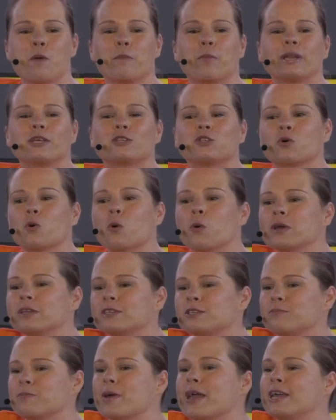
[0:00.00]
But it's
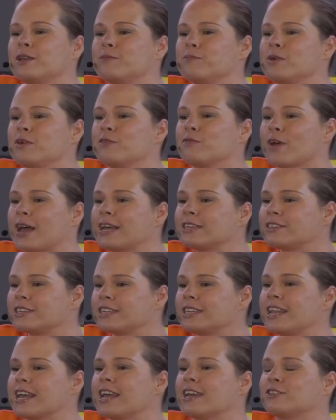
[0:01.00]
always made me
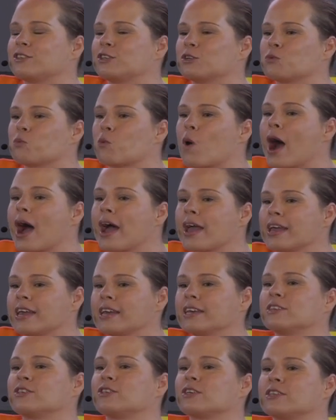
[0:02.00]
fascinated. Why
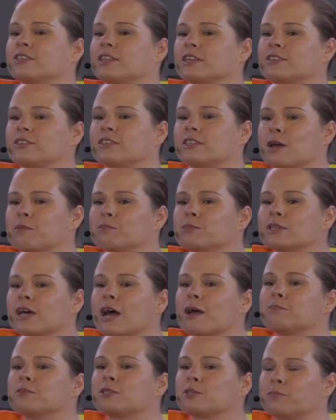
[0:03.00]
is it that
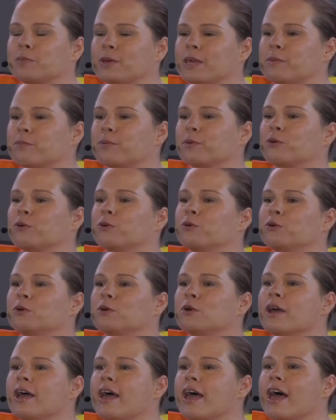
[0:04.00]
sometimes people
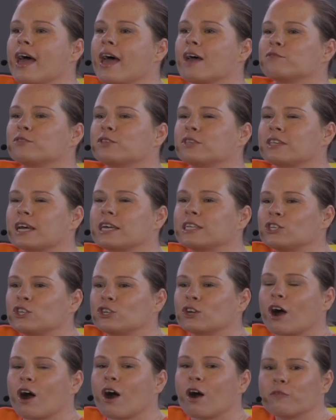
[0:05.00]
who have
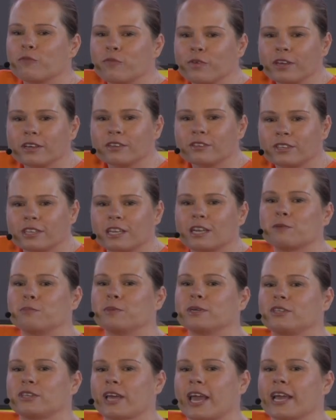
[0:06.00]
such obvious
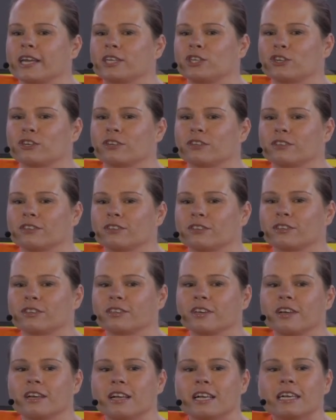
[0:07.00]

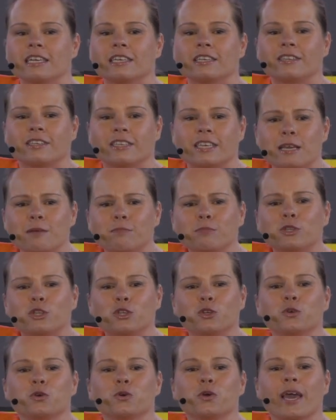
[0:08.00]
limitations seem
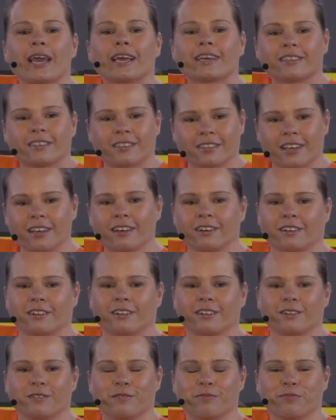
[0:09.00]
to
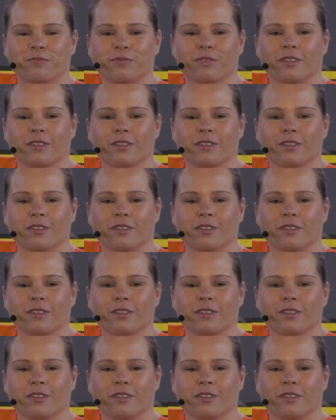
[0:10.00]
excel?